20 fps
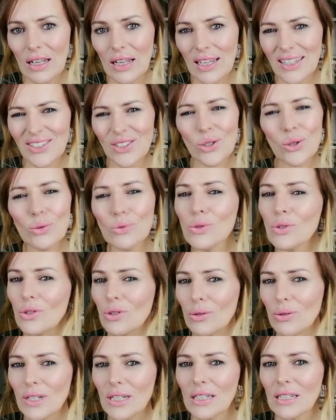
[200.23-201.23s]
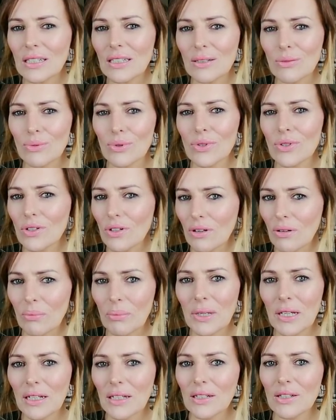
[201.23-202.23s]
and you knew it, it was
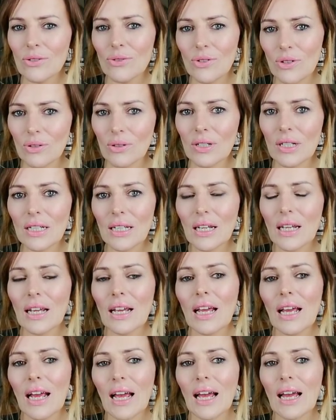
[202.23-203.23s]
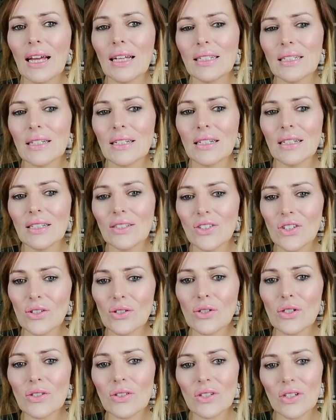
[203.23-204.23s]
coming, you knew it, and it
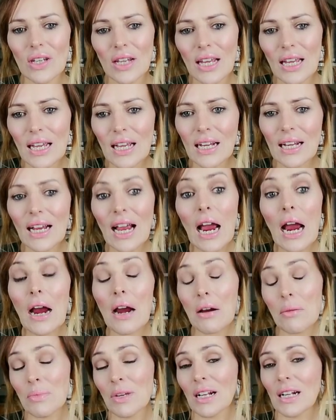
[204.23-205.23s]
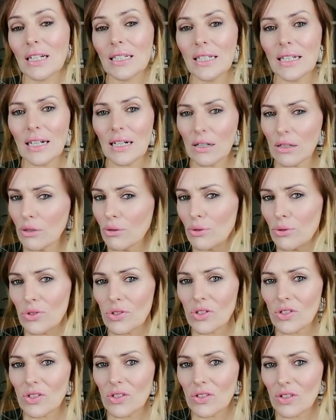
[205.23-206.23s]
just karmically
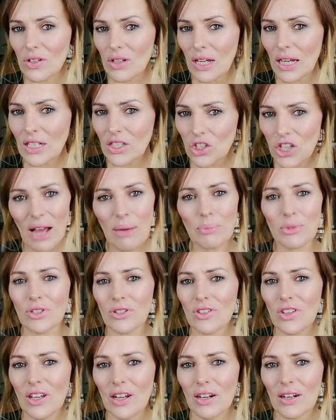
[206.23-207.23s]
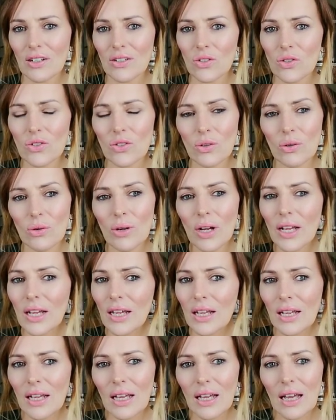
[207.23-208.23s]
closes a chapter there. So
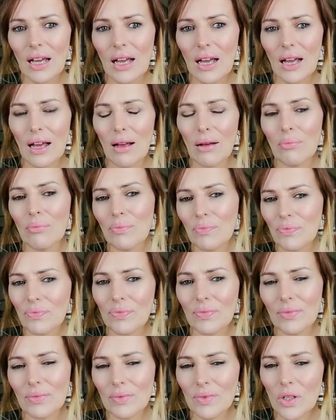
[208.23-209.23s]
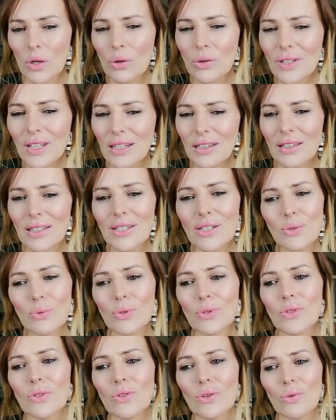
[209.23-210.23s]
know that this
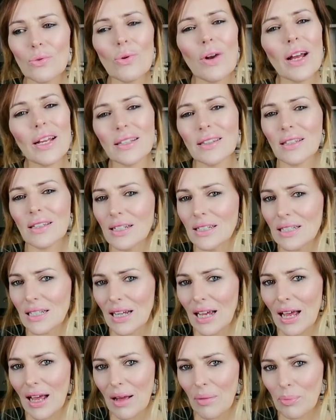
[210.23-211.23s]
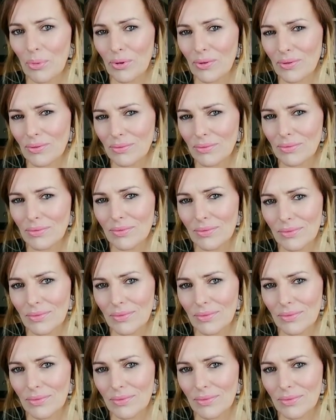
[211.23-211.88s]
was the right thing to happen.